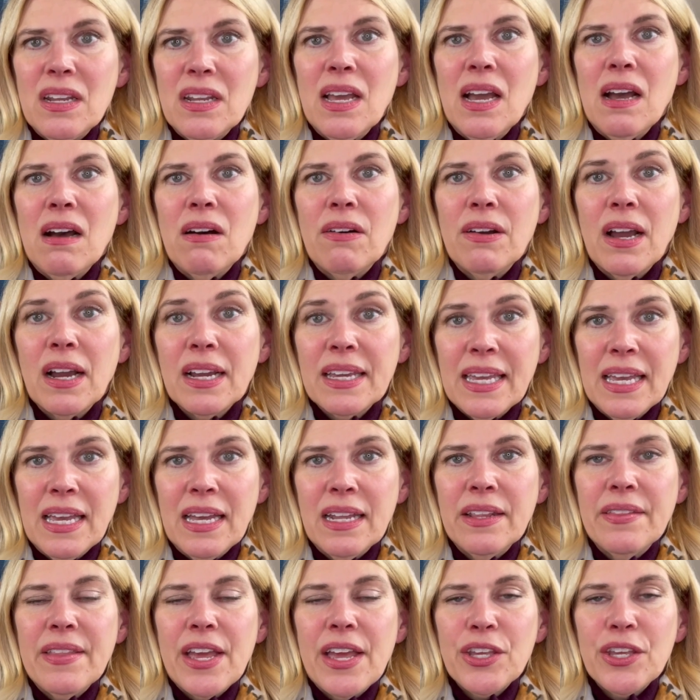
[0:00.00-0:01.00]
Now,
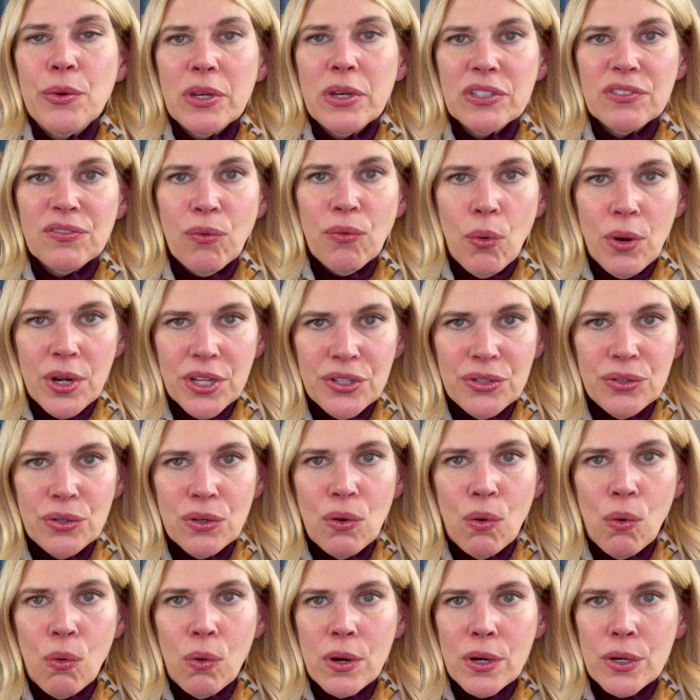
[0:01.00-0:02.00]
again, in that US 42
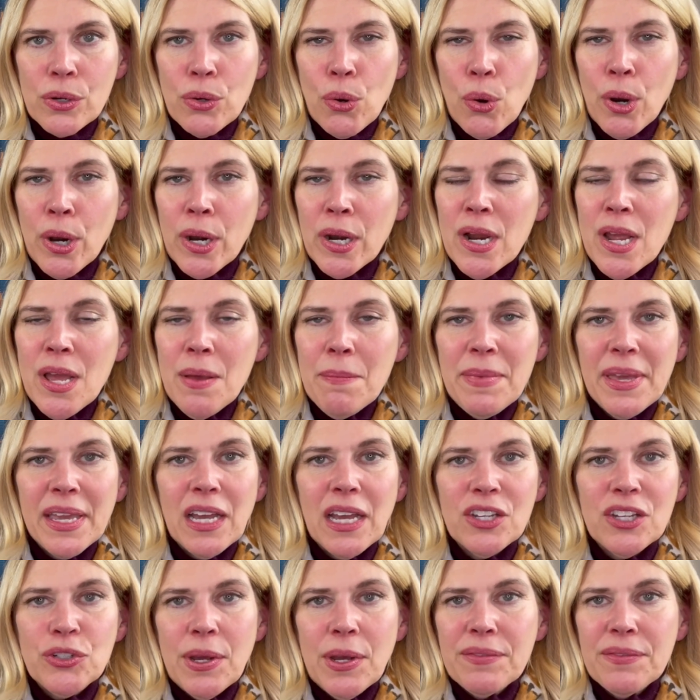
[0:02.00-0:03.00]
corridor,
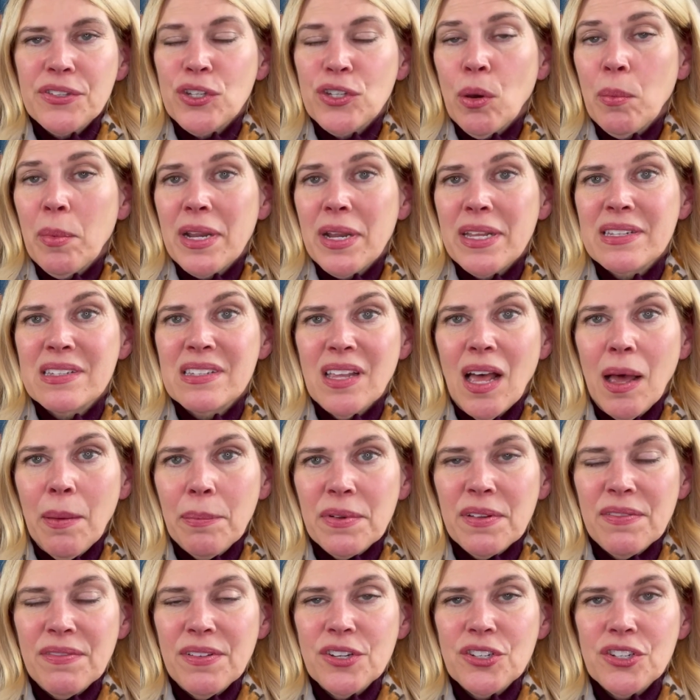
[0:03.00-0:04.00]
because you have so many
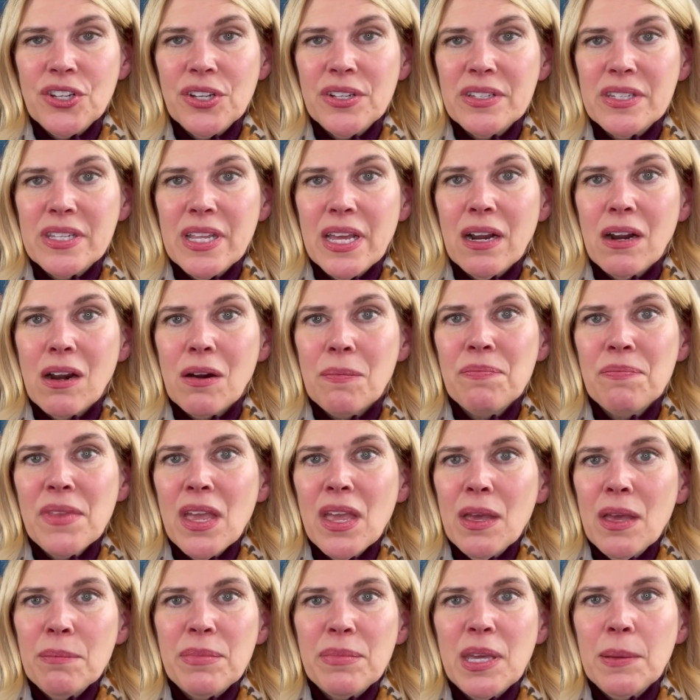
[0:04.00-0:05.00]
subdivisions there,
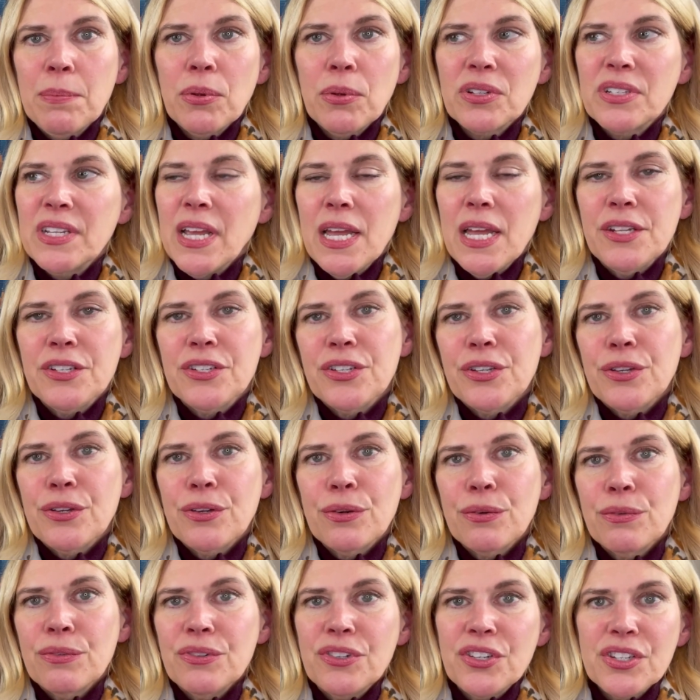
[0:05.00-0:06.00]
people tend
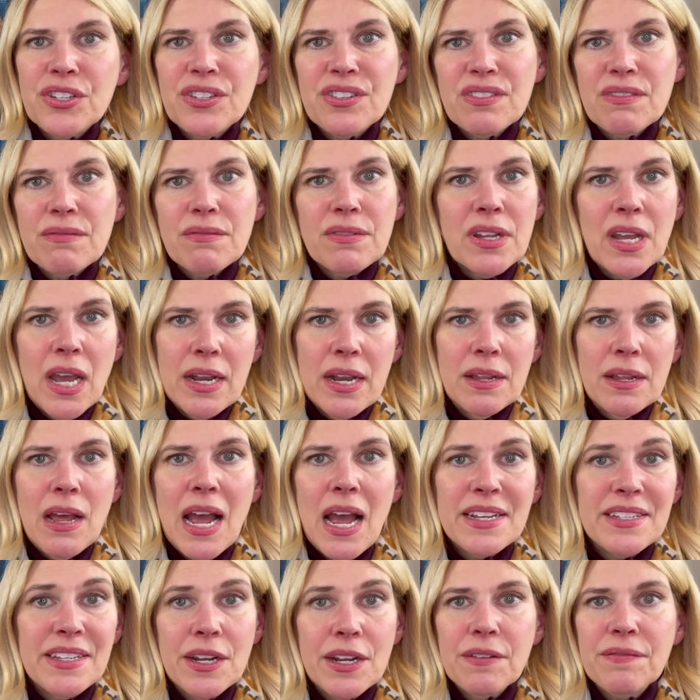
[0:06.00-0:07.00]
to just kind of
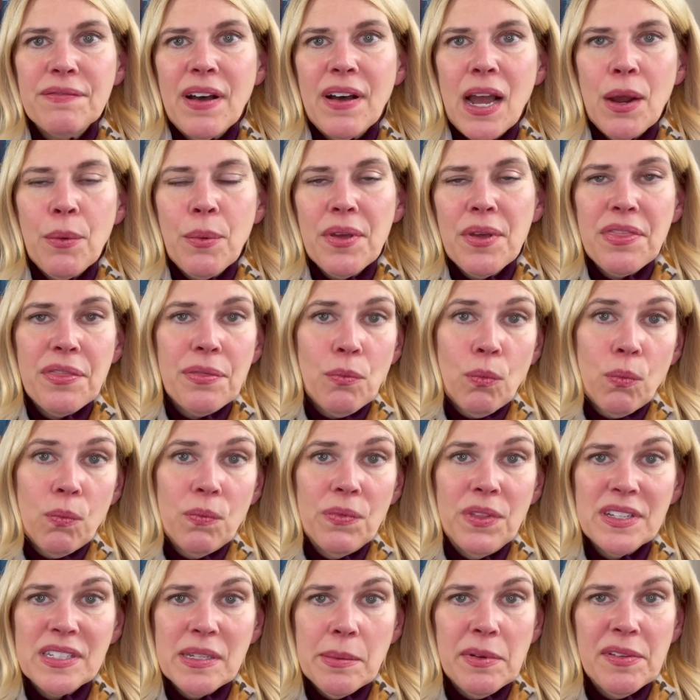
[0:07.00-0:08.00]
identify with
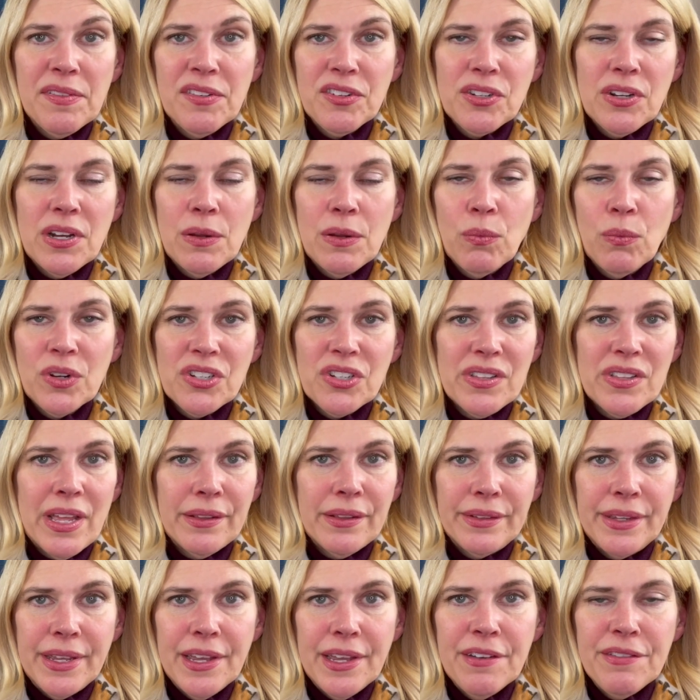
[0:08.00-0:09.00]
the subdivision in which they
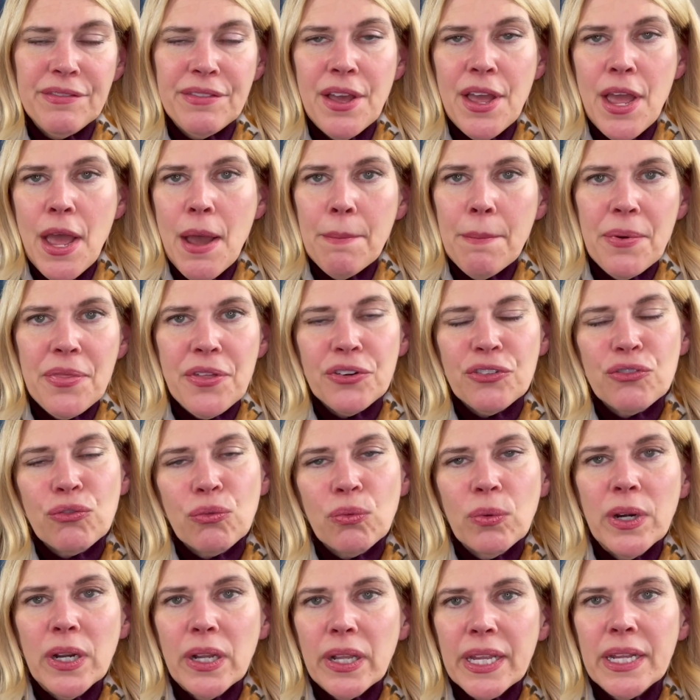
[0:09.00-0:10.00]
live, but there's
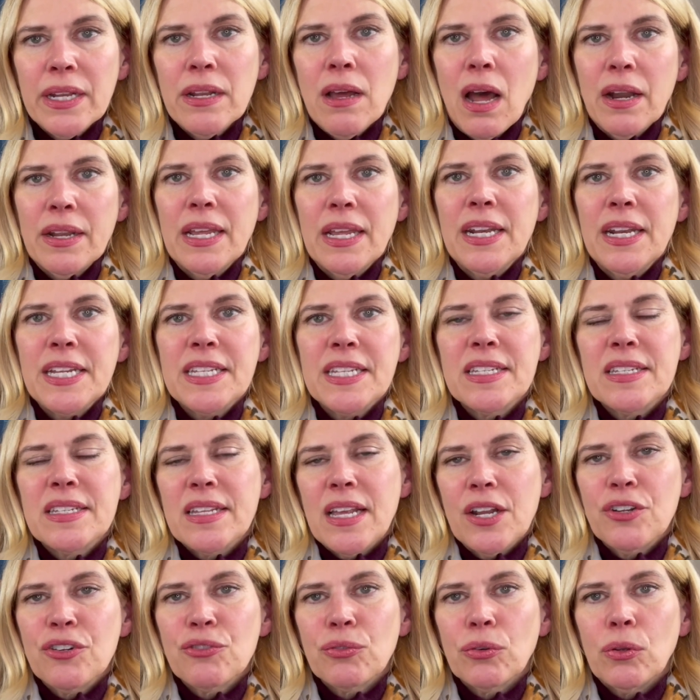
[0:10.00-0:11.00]
really not any
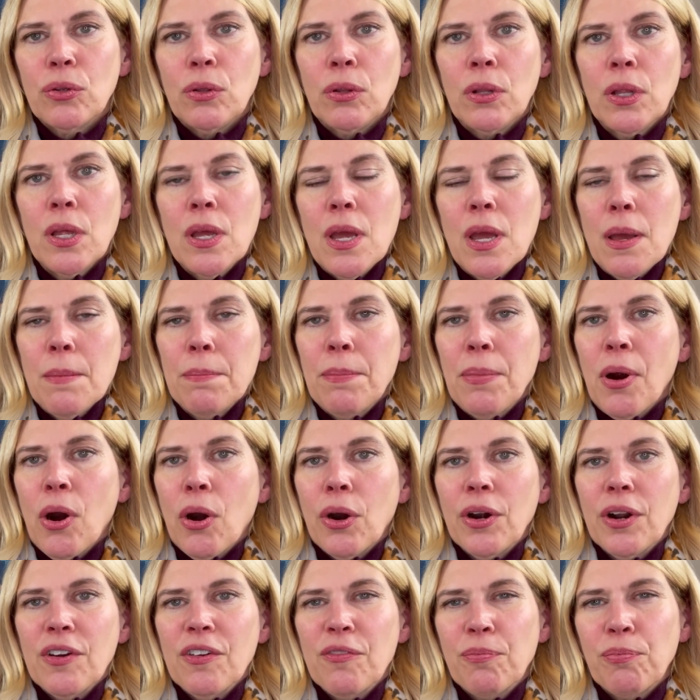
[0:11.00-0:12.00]
central
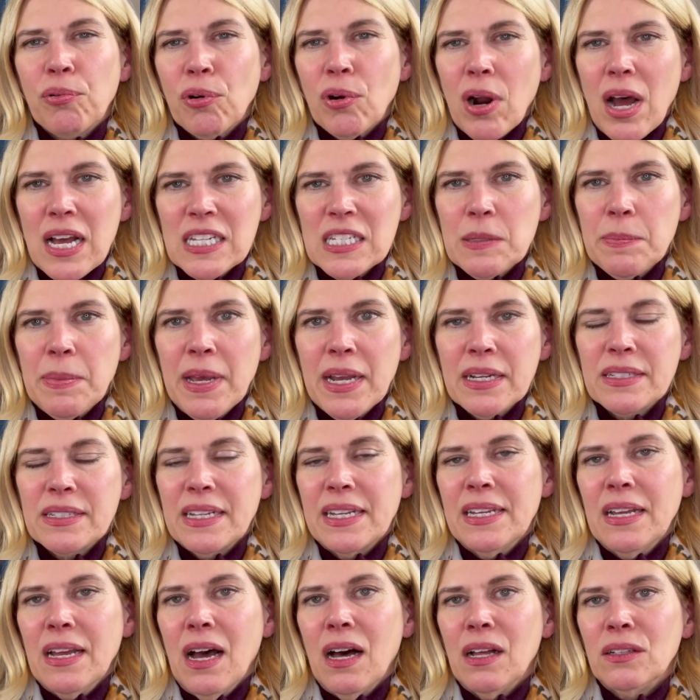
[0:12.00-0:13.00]
part of Prospect
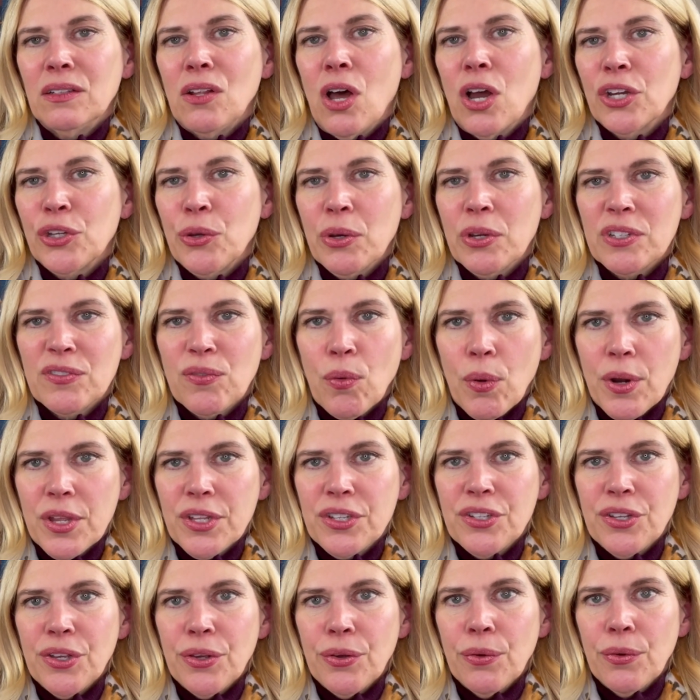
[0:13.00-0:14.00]
along US
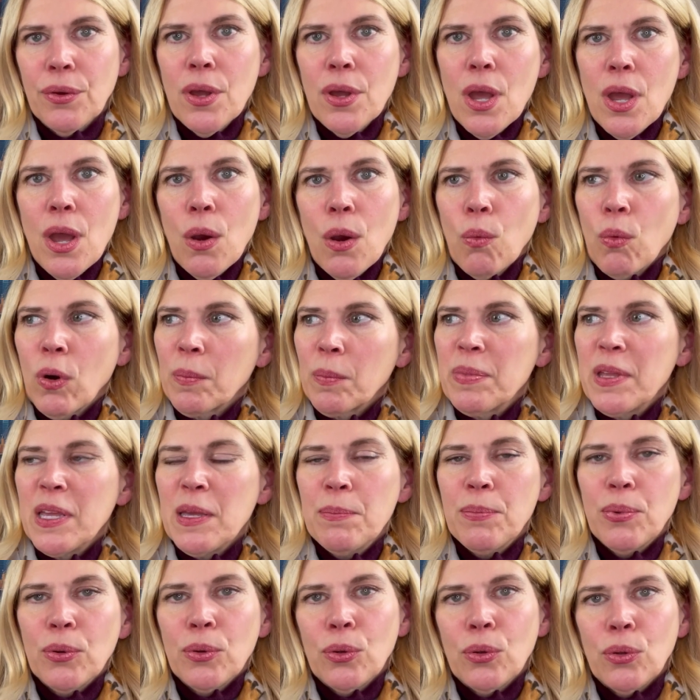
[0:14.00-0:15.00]
42 where
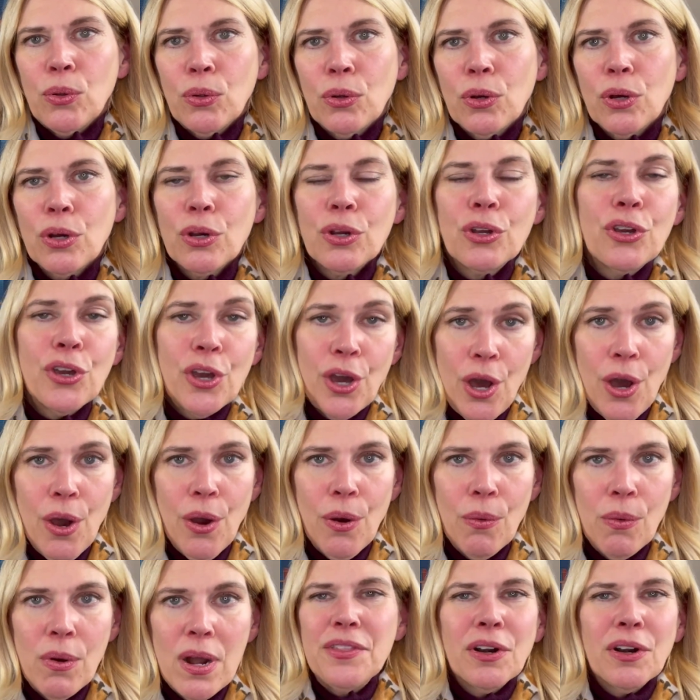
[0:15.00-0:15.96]
people go.